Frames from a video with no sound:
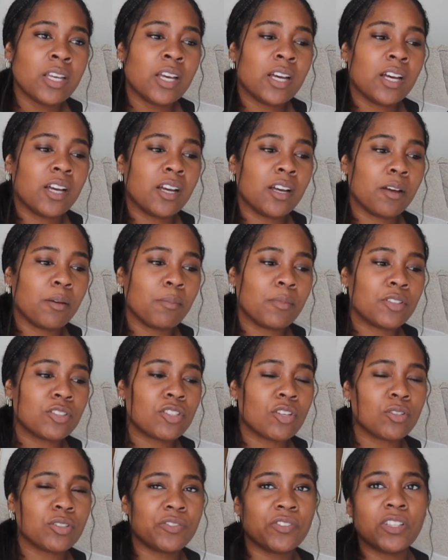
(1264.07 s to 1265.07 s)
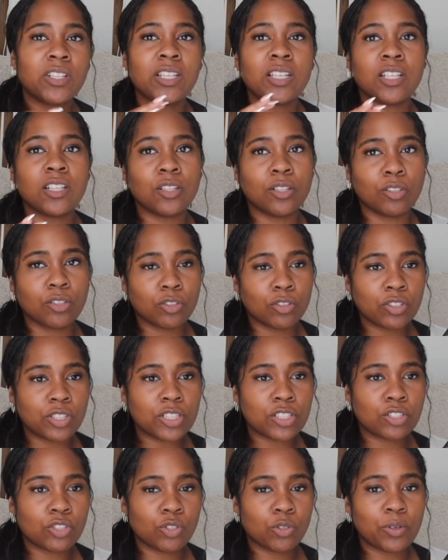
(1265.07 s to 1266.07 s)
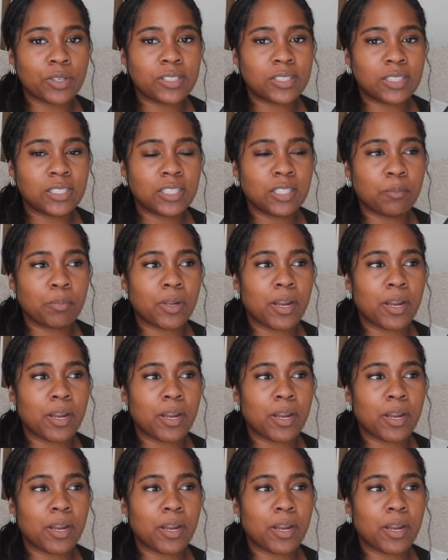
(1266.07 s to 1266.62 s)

And so it's feeling a little disjointed,